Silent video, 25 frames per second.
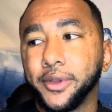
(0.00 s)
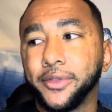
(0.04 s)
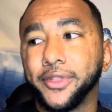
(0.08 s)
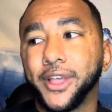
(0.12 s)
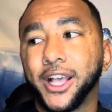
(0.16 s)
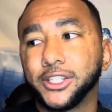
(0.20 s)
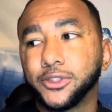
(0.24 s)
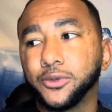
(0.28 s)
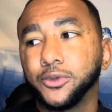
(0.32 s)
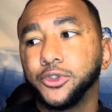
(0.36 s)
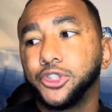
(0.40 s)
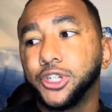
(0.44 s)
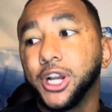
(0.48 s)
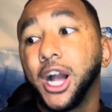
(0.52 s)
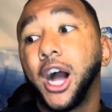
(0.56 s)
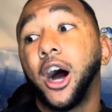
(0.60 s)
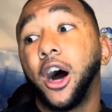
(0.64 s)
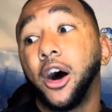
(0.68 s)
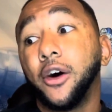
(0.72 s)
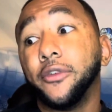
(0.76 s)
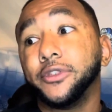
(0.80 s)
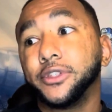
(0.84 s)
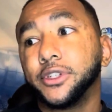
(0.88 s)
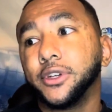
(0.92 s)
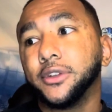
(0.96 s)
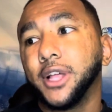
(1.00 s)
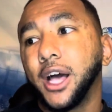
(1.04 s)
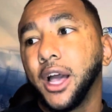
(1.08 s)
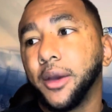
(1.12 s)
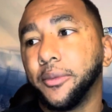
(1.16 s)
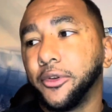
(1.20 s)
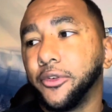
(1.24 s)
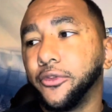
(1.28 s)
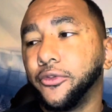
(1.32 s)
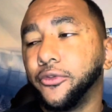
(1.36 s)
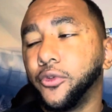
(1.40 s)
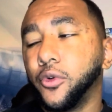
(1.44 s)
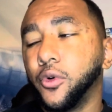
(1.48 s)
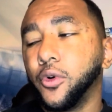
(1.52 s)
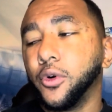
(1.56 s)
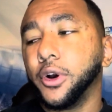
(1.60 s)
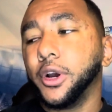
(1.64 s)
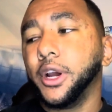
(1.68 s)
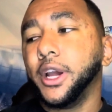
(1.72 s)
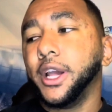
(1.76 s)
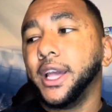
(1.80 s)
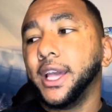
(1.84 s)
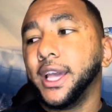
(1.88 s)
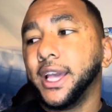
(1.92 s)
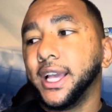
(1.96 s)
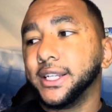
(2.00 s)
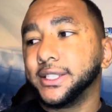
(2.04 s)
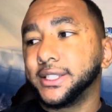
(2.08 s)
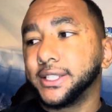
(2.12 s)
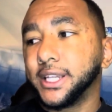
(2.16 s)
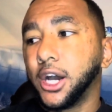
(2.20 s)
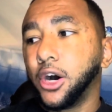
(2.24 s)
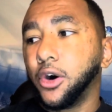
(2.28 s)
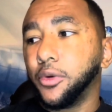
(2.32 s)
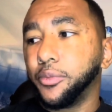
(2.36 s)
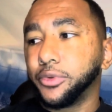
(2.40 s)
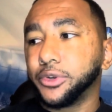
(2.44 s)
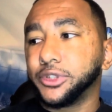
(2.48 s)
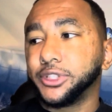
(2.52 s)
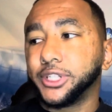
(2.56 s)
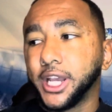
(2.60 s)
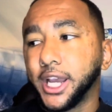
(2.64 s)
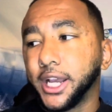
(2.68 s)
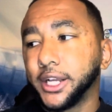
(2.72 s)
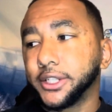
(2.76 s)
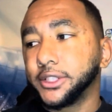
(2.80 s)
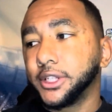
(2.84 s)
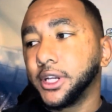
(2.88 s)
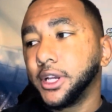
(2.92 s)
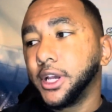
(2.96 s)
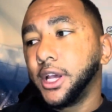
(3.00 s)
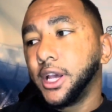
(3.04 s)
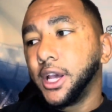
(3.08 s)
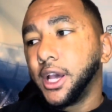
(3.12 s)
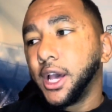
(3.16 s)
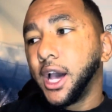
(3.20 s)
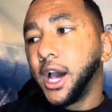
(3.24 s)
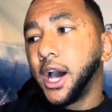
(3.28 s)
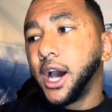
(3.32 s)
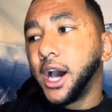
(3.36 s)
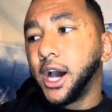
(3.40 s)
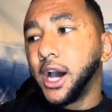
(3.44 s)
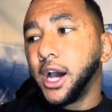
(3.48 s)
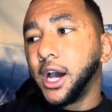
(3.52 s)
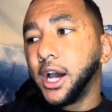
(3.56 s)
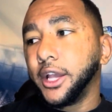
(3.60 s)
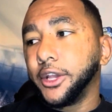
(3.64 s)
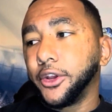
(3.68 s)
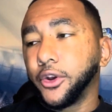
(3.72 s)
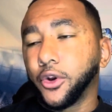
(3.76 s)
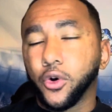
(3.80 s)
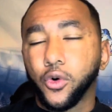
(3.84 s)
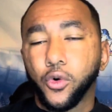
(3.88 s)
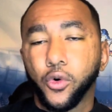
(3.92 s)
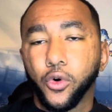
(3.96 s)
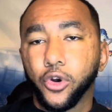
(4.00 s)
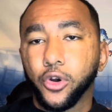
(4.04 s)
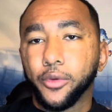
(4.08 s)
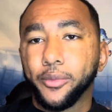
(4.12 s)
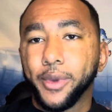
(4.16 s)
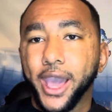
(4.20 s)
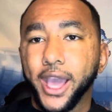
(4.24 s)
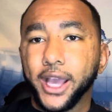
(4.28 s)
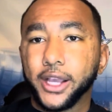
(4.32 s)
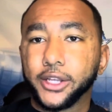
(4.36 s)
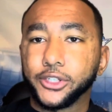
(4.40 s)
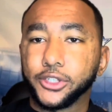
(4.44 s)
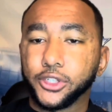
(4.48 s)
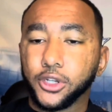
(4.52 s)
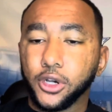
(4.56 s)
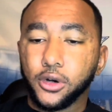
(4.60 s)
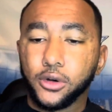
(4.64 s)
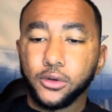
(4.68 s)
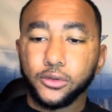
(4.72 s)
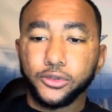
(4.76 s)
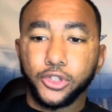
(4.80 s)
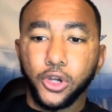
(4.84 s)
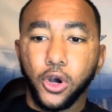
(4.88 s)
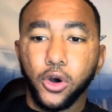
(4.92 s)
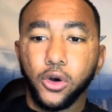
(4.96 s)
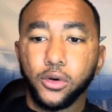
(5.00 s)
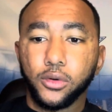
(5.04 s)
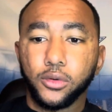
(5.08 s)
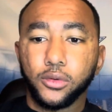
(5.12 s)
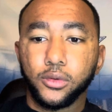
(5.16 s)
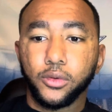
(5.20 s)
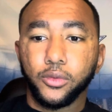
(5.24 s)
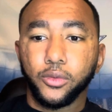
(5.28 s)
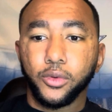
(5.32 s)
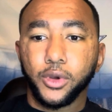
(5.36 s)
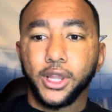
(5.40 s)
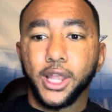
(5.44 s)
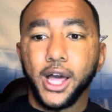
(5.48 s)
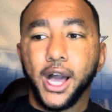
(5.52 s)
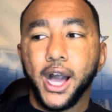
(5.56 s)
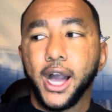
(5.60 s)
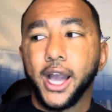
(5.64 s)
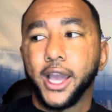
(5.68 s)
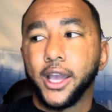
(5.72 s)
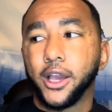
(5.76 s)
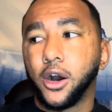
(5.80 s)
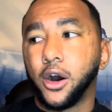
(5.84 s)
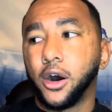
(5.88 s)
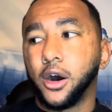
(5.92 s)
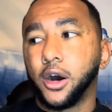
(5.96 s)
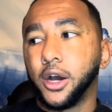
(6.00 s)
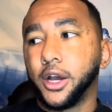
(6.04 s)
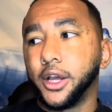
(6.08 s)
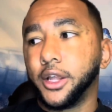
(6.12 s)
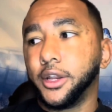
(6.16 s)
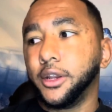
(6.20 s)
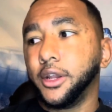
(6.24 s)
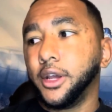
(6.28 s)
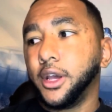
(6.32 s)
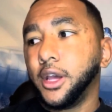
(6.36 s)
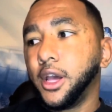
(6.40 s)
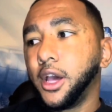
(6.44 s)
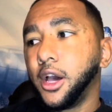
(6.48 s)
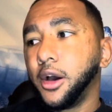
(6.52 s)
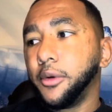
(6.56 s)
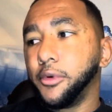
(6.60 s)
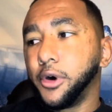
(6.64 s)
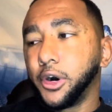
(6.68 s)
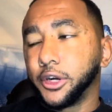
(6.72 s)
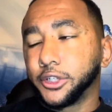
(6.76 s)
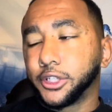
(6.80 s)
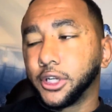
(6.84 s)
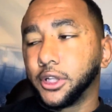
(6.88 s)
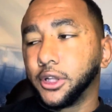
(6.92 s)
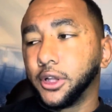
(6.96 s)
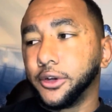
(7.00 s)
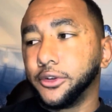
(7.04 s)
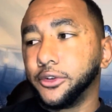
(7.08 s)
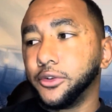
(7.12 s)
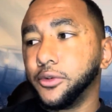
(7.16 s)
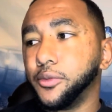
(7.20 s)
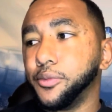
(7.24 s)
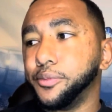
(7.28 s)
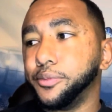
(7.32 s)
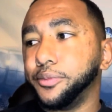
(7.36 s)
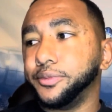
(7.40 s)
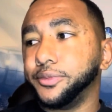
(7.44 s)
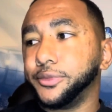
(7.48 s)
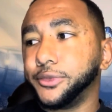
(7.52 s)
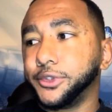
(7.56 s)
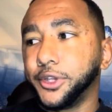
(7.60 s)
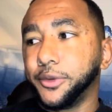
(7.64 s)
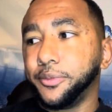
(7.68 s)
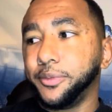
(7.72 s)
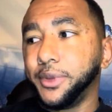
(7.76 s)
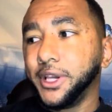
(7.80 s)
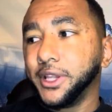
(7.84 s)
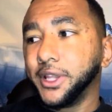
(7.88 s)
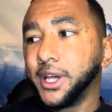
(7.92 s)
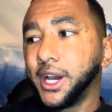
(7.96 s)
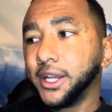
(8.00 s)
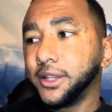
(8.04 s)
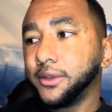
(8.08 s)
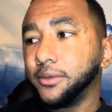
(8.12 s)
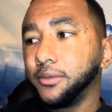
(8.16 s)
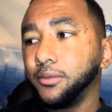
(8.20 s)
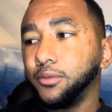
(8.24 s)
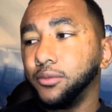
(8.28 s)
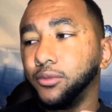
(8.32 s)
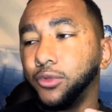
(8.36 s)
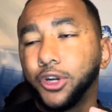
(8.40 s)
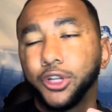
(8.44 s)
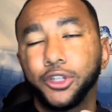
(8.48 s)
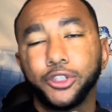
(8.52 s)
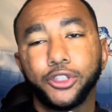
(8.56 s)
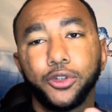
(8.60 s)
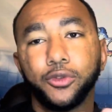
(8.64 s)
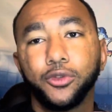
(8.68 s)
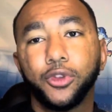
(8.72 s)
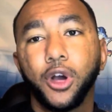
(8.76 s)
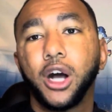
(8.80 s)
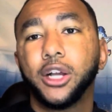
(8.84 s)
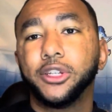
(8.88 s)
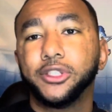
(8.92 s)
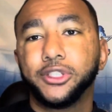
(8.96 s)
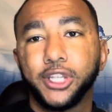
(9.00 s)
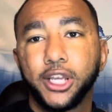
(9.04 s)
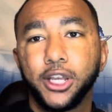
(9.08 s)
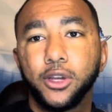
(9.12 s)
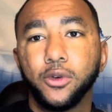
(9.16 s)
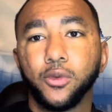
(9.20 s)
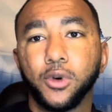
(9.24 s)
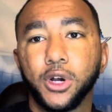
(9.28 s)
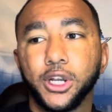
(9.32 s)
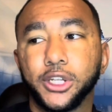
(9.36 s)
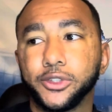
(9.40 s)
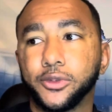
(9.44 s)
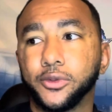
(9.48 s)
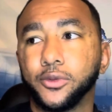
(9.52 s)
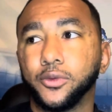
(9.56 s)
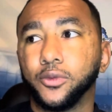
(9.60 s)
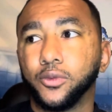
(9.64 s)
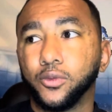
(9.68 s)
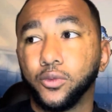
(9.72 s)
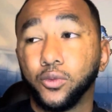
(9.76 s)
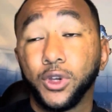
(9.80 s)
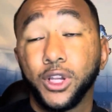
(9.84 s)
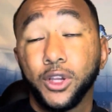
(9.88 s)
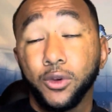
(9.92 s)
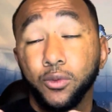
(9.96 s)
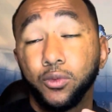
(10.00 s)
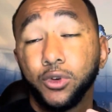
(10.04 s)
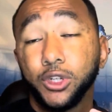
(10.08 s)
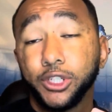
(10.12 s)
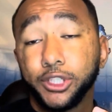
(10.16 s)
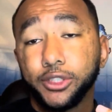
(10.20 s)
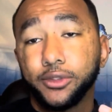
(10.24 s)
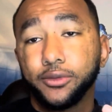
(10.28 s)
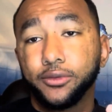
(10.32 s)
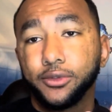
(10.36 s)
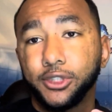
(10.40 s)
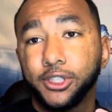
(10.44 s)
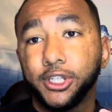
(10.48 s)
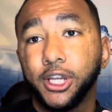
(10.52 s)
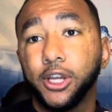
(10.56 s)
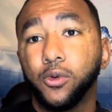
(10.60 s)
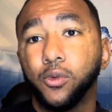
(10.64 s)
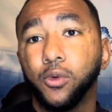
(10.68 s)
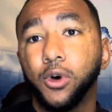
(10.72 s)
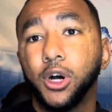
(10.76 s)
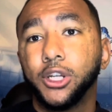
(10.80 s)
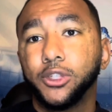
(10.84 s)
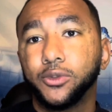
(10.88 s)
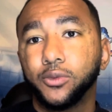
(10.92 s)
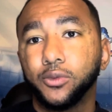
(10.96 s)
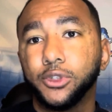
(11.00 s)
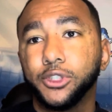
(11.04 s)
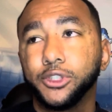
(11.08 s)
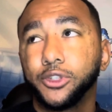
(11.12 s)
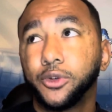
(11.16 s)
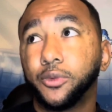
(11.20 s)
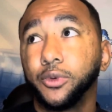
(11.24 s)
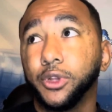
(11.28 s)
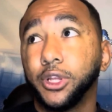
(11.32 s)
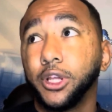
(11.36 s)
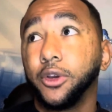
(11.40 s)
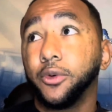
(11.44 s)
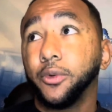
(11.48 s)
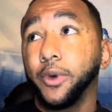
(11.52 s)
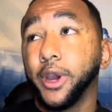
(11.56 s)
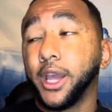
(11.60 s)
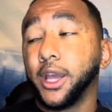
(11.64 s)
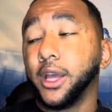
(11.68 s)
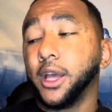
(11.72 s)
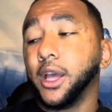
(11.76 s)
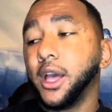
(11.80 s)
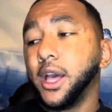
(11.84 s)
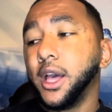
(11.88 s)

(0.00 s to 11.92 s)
That's what you got offensive lineman for, is to help protect your quarterback. So don't rely on Marshawn Lynch to be like what you thought Zeke was, and which Zeke was a really great